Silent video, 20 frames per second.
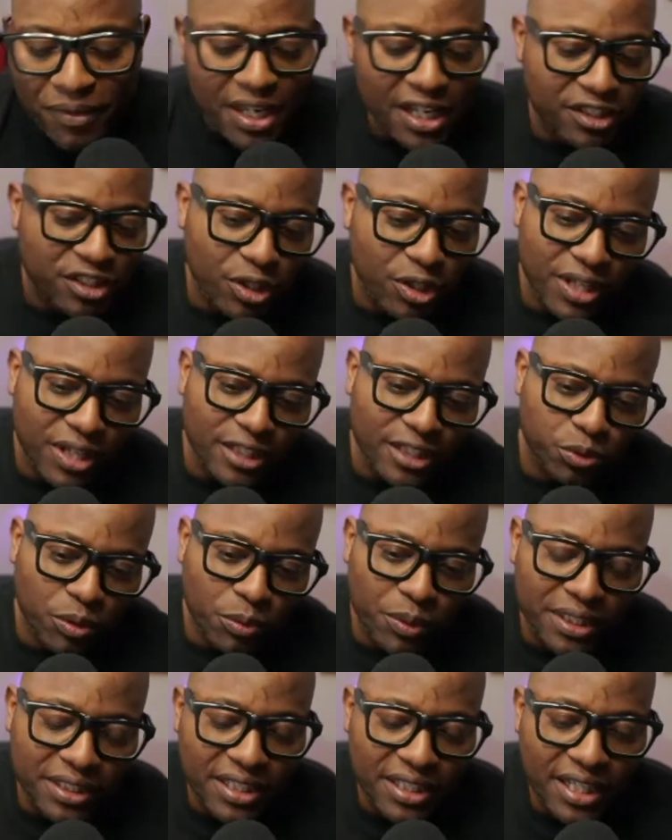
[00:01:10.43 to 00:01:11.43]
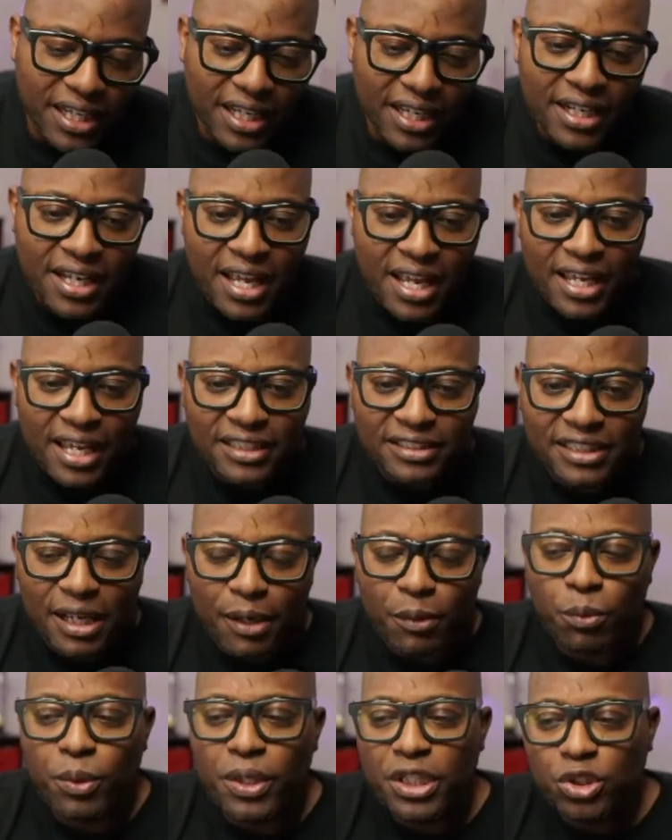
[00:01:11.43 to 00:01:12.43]
And so that's what we did, is
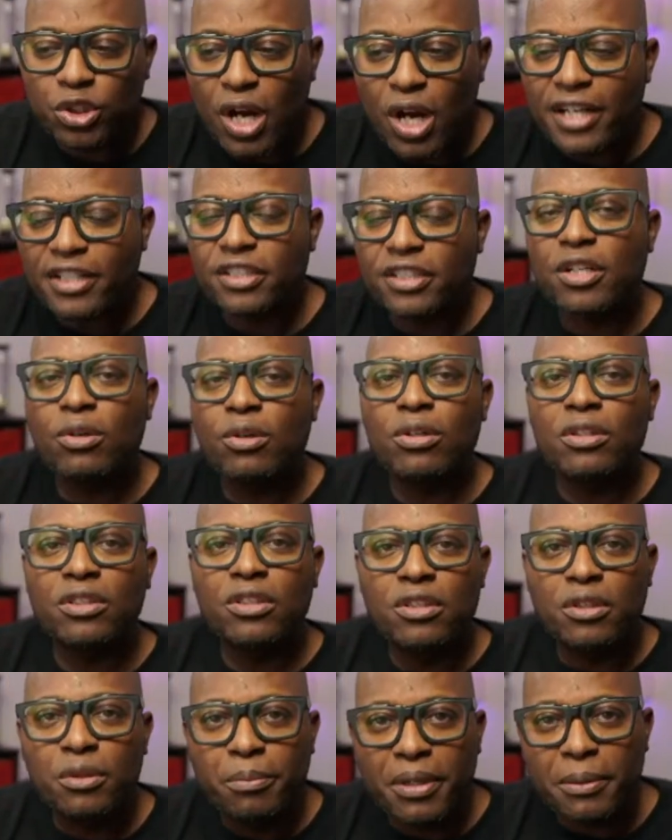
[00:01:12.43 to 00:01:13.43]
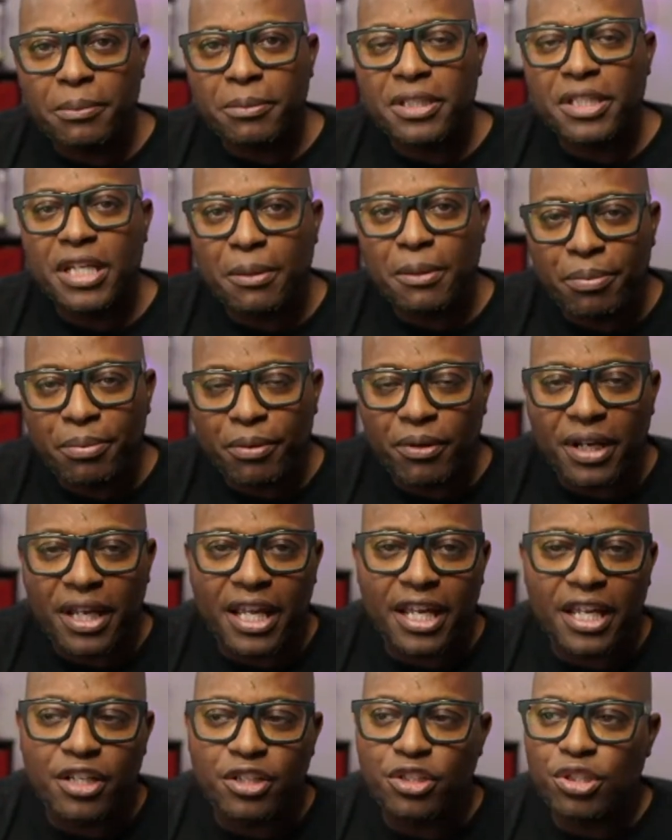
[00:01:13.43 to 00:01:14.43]
that we tried to go a little bit deeper
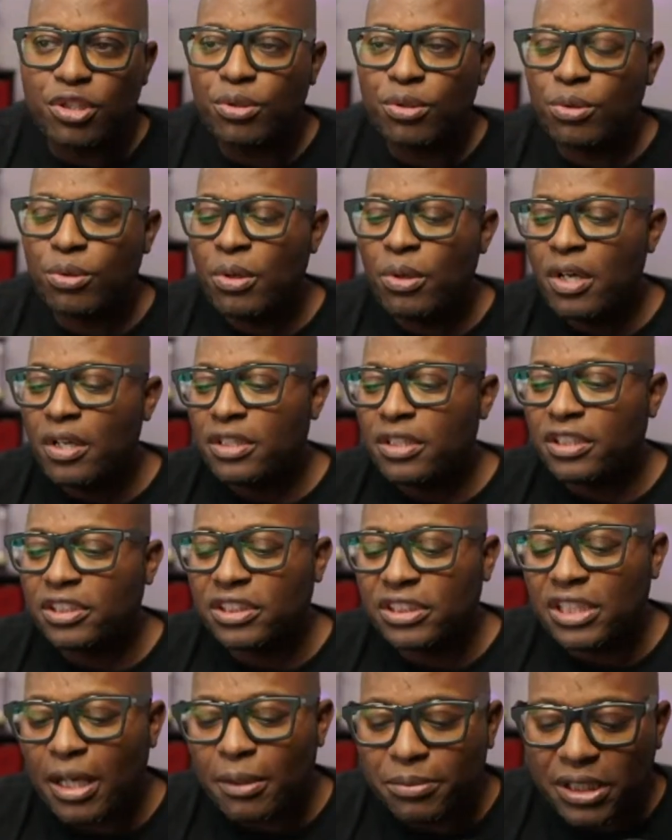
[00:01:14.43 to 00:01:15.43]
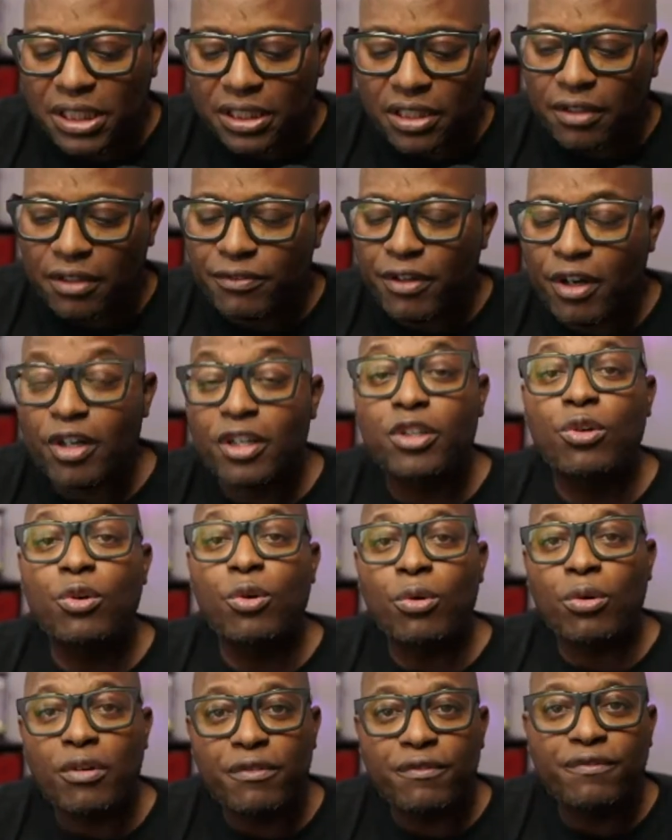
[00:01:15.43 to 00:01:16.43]
into the subject of
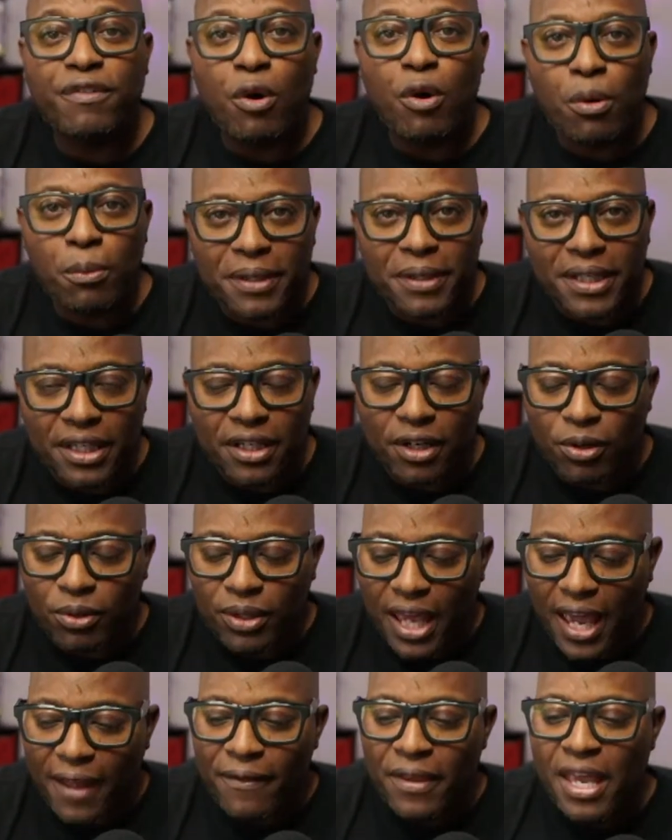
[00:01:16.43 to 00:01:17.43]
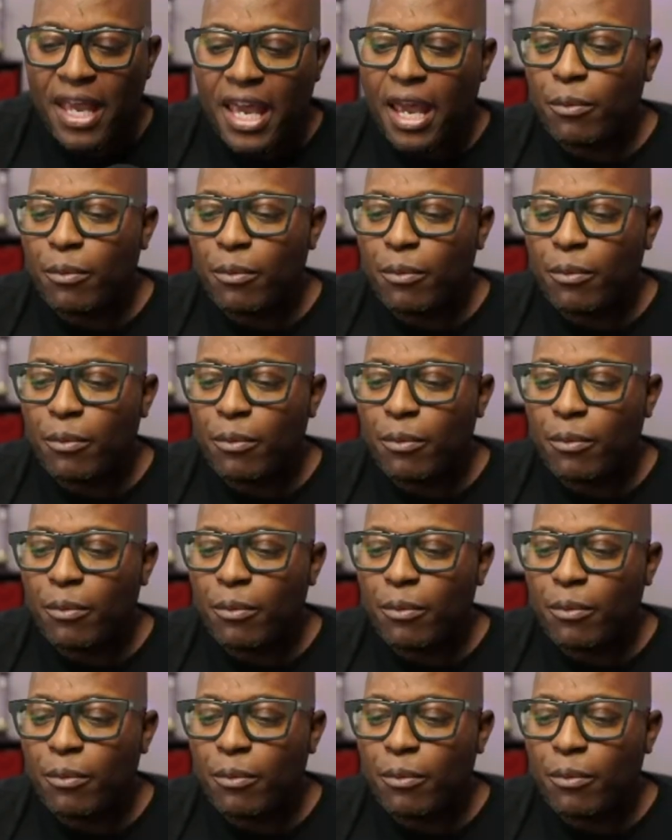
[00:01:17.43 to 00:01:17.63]
agoraphobia. Okay.